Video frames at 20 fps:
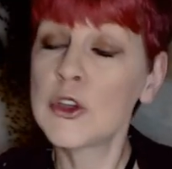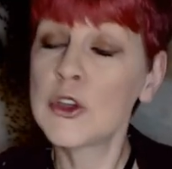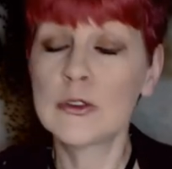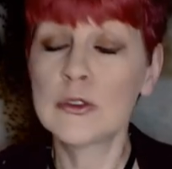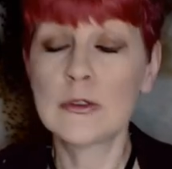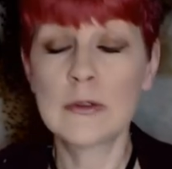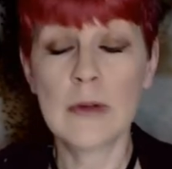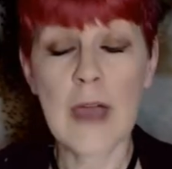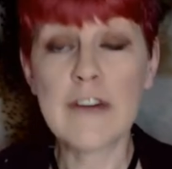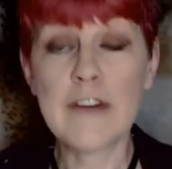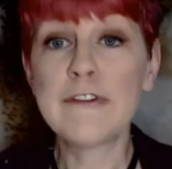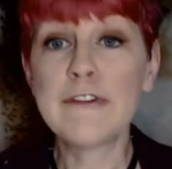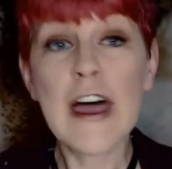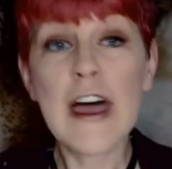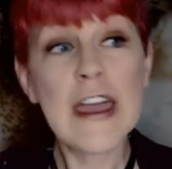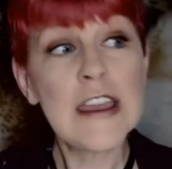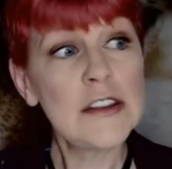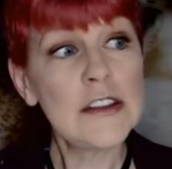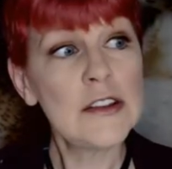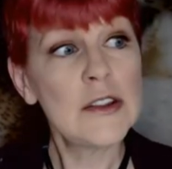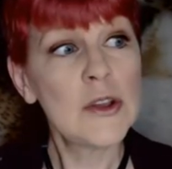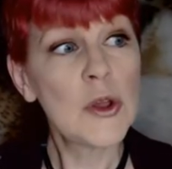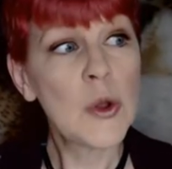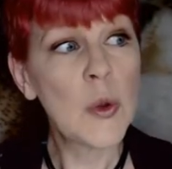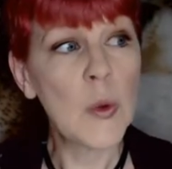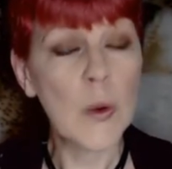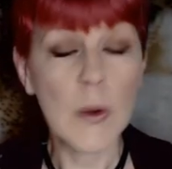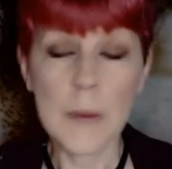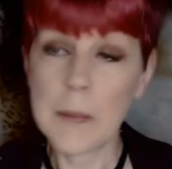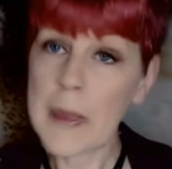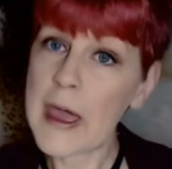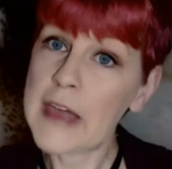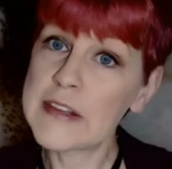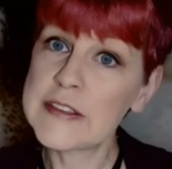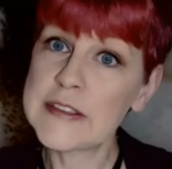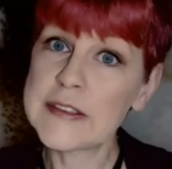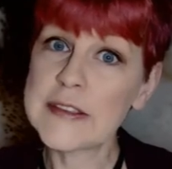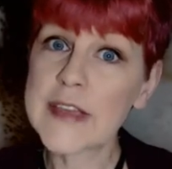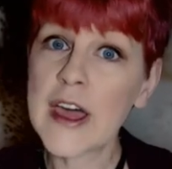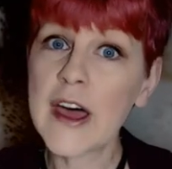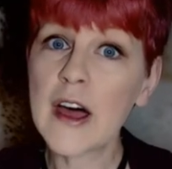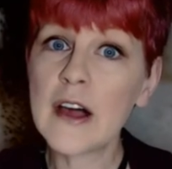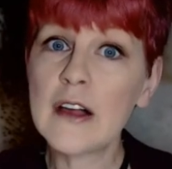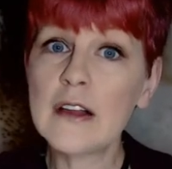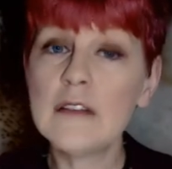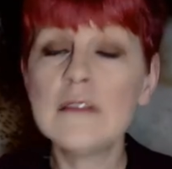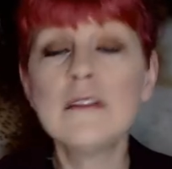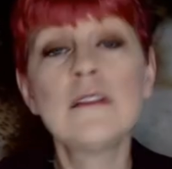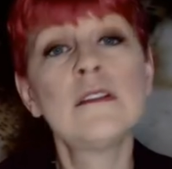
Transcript: graphite or pastel,